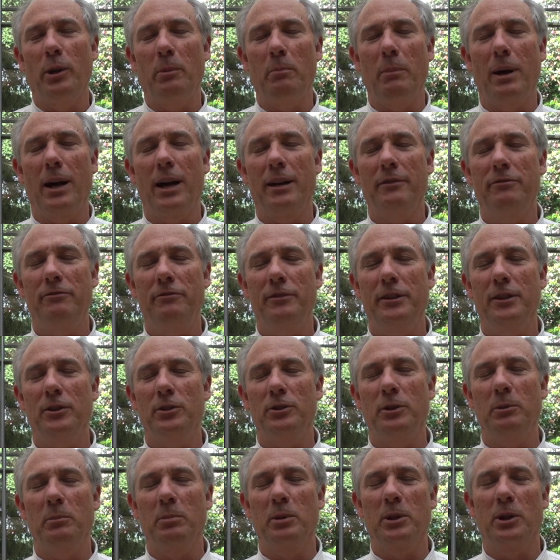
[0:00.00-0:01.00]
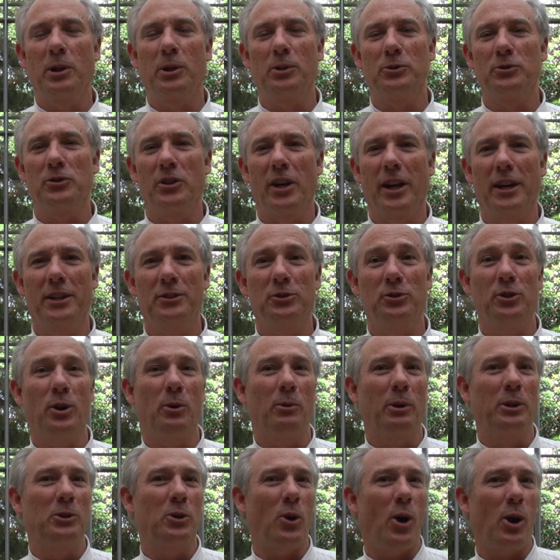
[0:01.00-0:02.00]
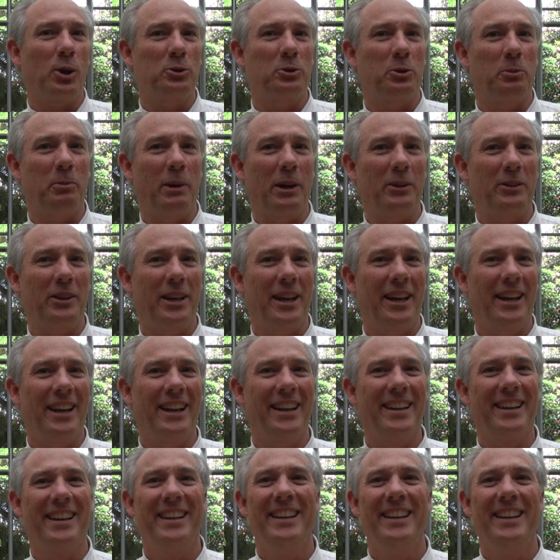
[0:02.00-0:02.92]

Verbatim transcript: in my field in political science no one talks about that.